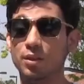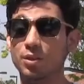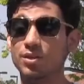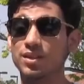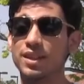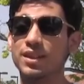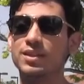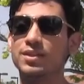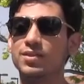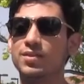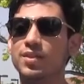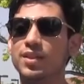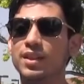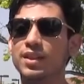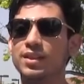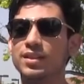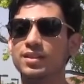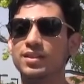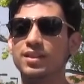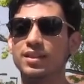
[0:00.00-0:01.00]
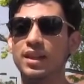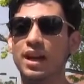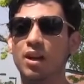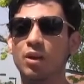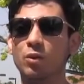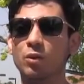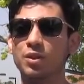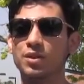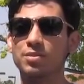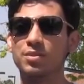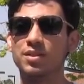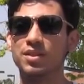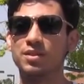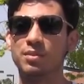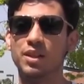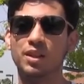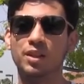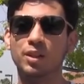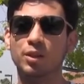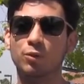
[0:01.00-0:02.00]
those kinds of things, then how are we supposed to
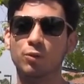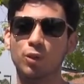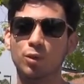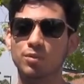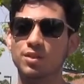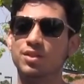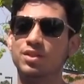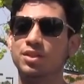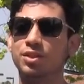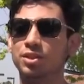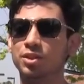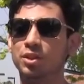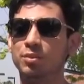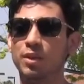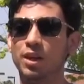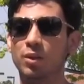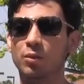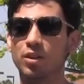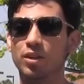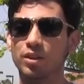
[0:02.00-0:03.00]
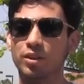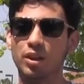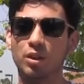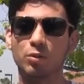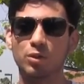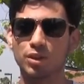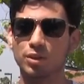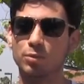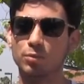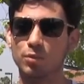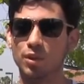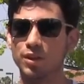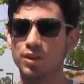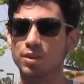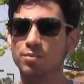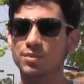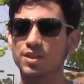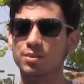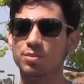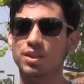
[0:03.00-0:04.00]
make an informed decision about whether or not we want
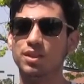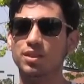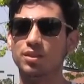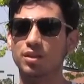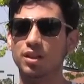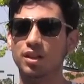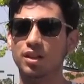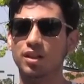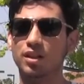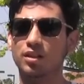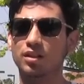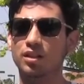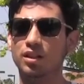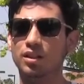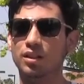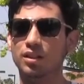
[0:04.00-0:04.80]
them to be in uh,